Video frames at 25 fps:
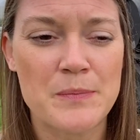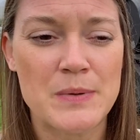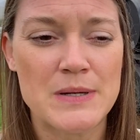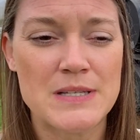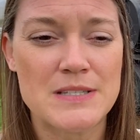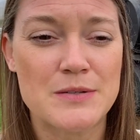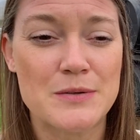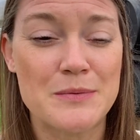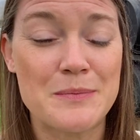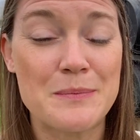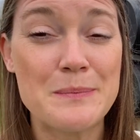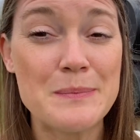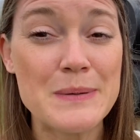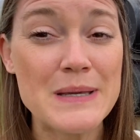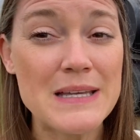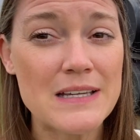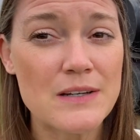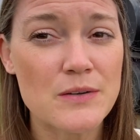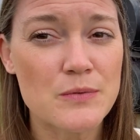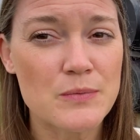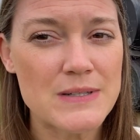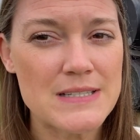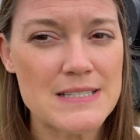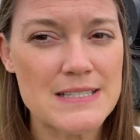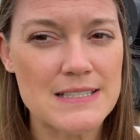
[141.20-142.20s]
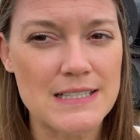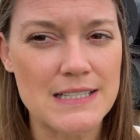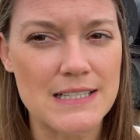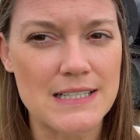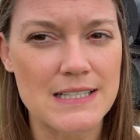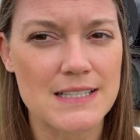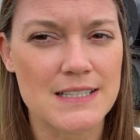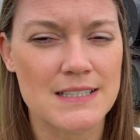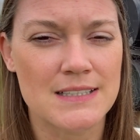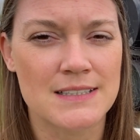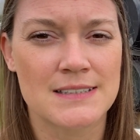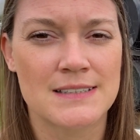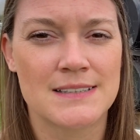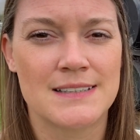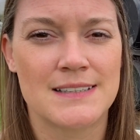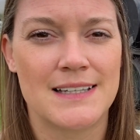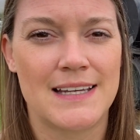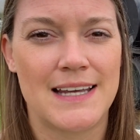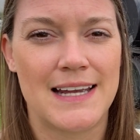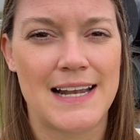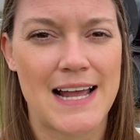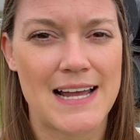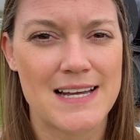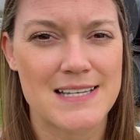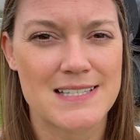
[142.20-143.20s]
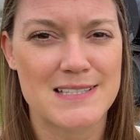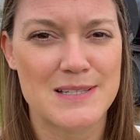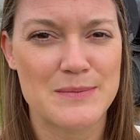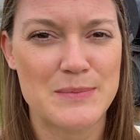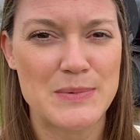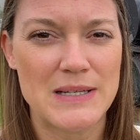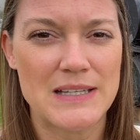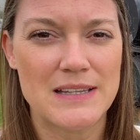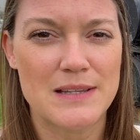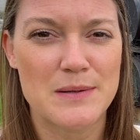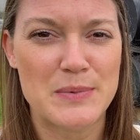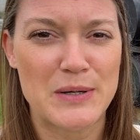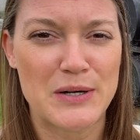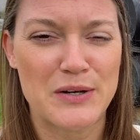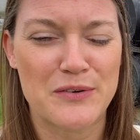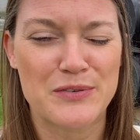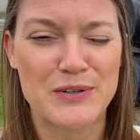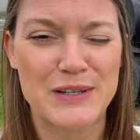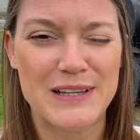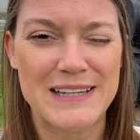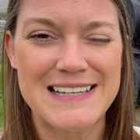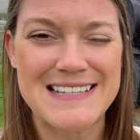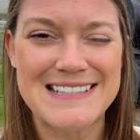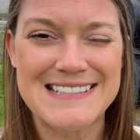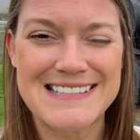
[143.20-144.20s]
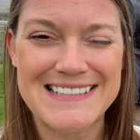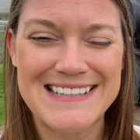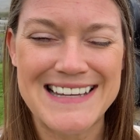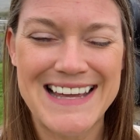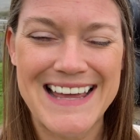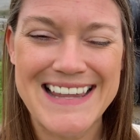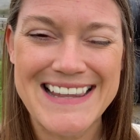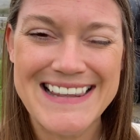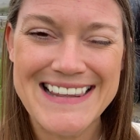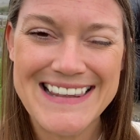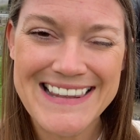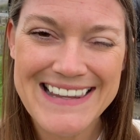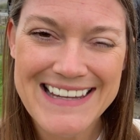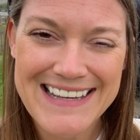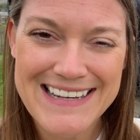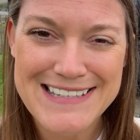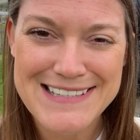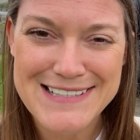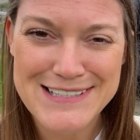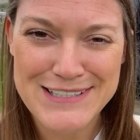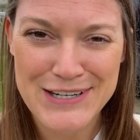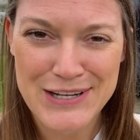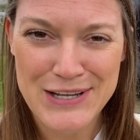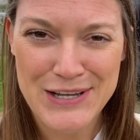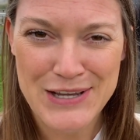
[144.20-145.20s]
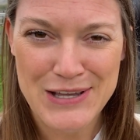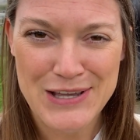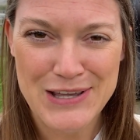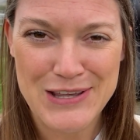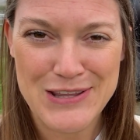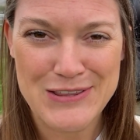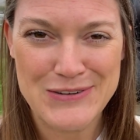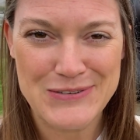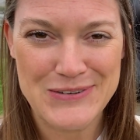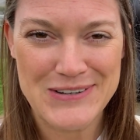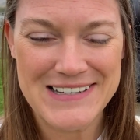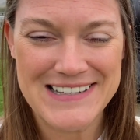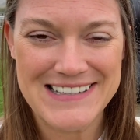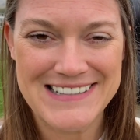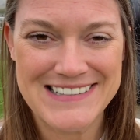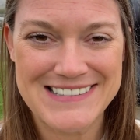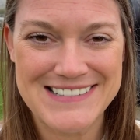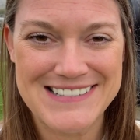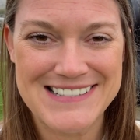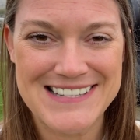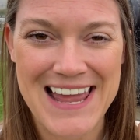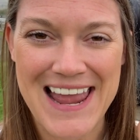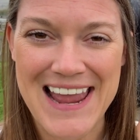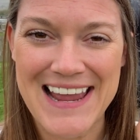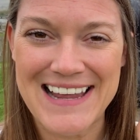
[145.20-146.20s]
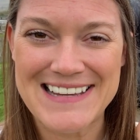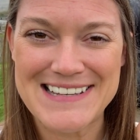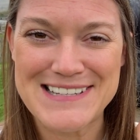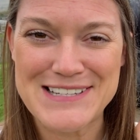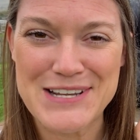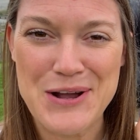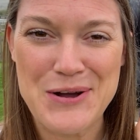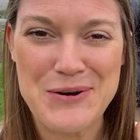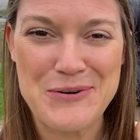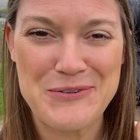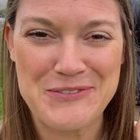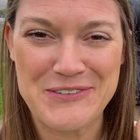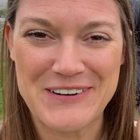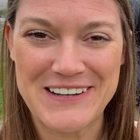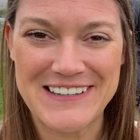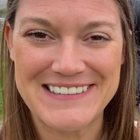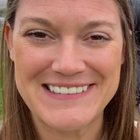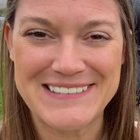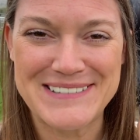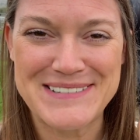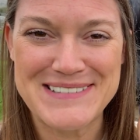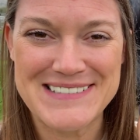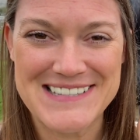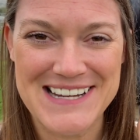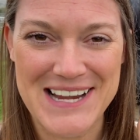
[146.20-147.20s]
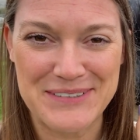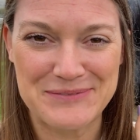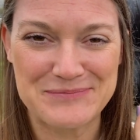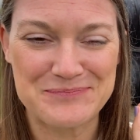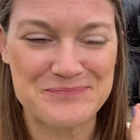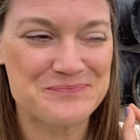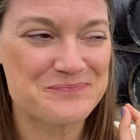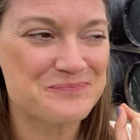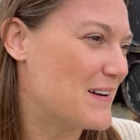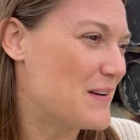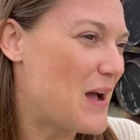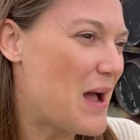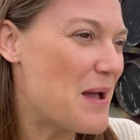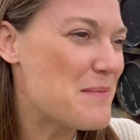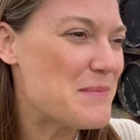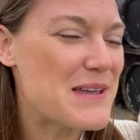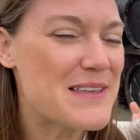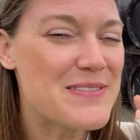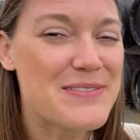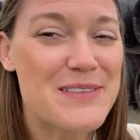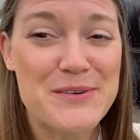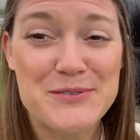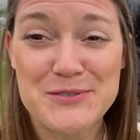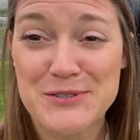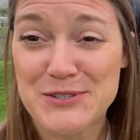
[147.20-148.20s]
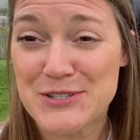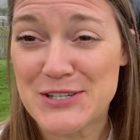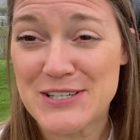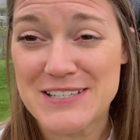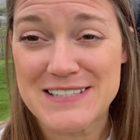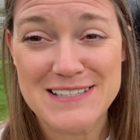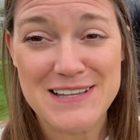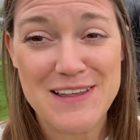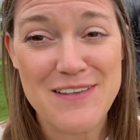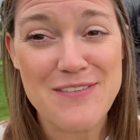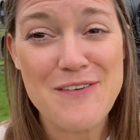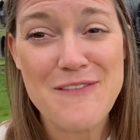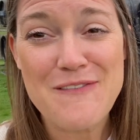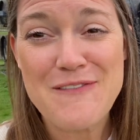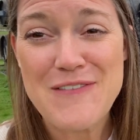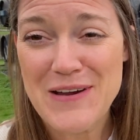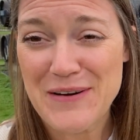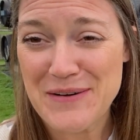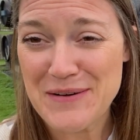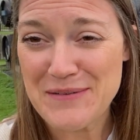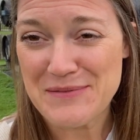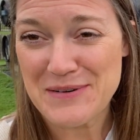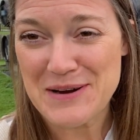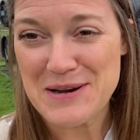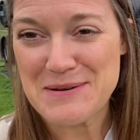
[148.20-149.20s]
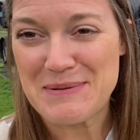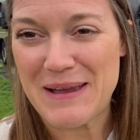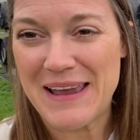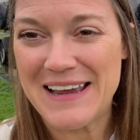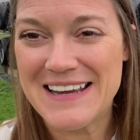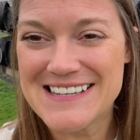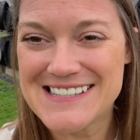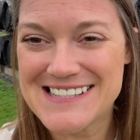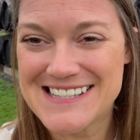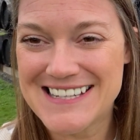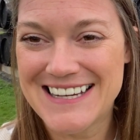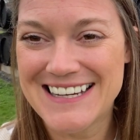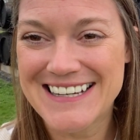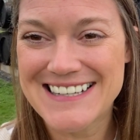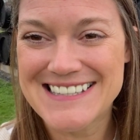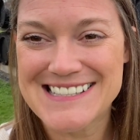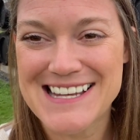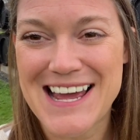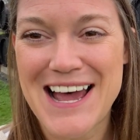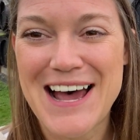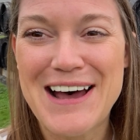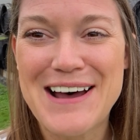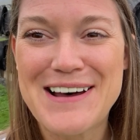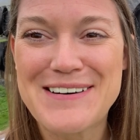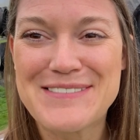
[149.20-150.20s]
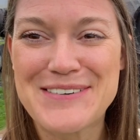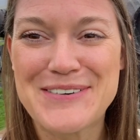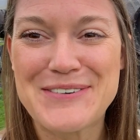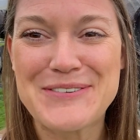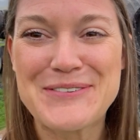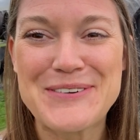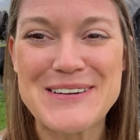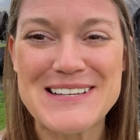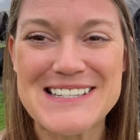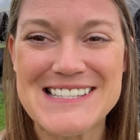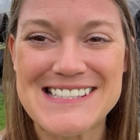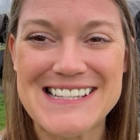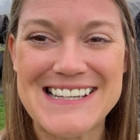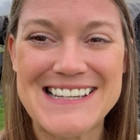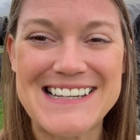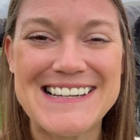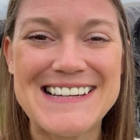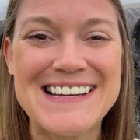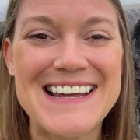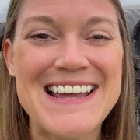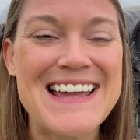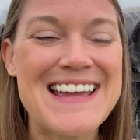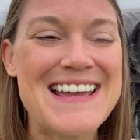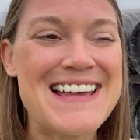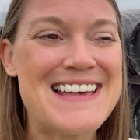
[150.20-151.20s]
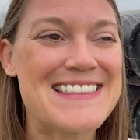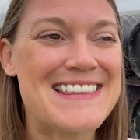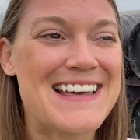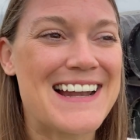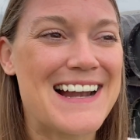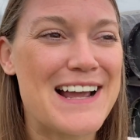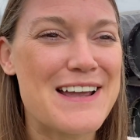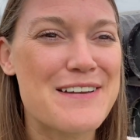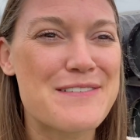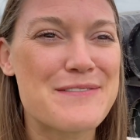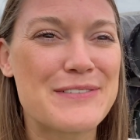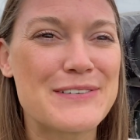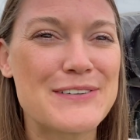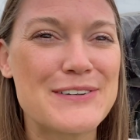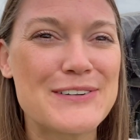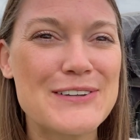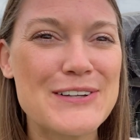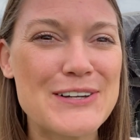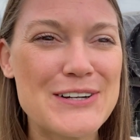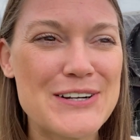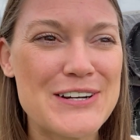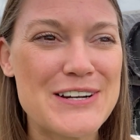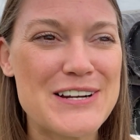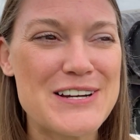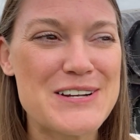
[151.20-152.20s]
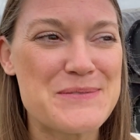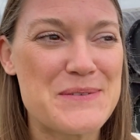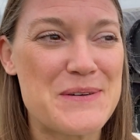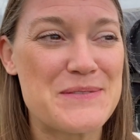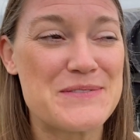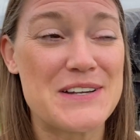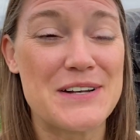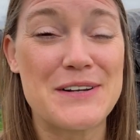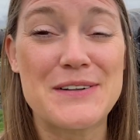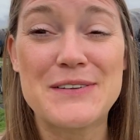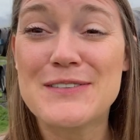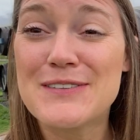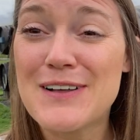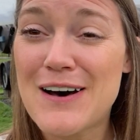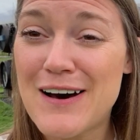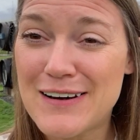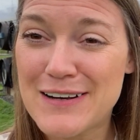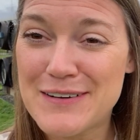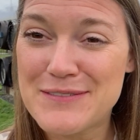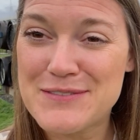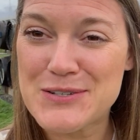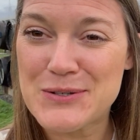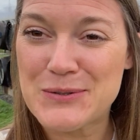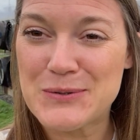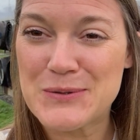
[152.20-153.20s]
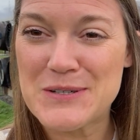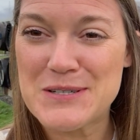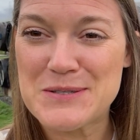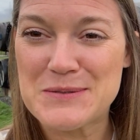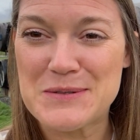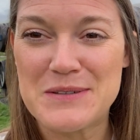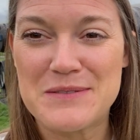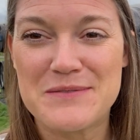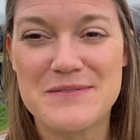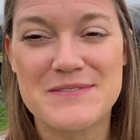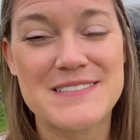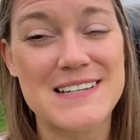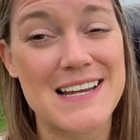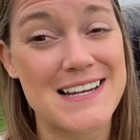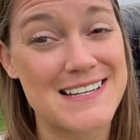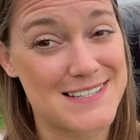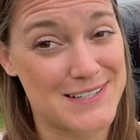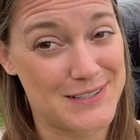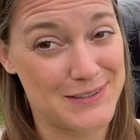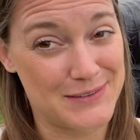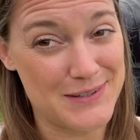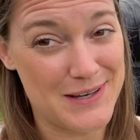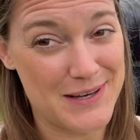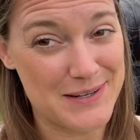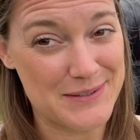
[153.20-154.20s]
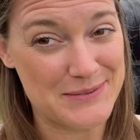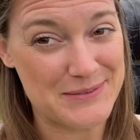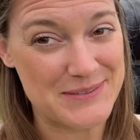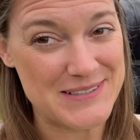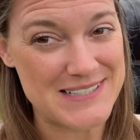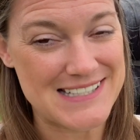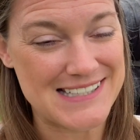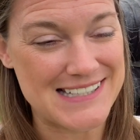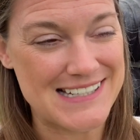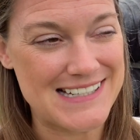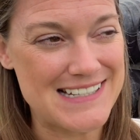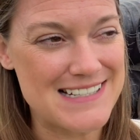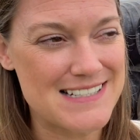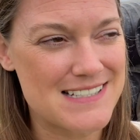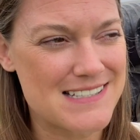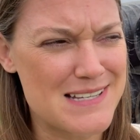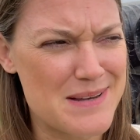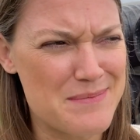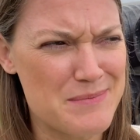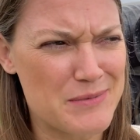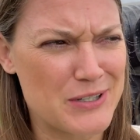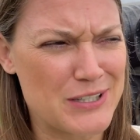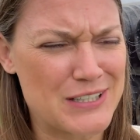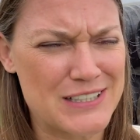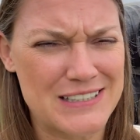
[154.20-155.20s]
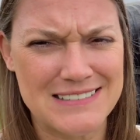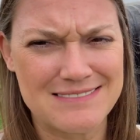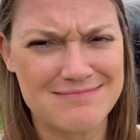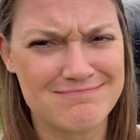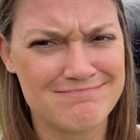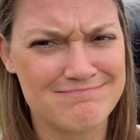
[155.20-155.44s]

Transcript: But to be a whiskey, it has to be in the barrel for at least 3 years and 1 day. I mean, those are just the very, very basics of whiskey that I have learned. We've done a lot of tours. We've tasted a lot of whiskey, some good,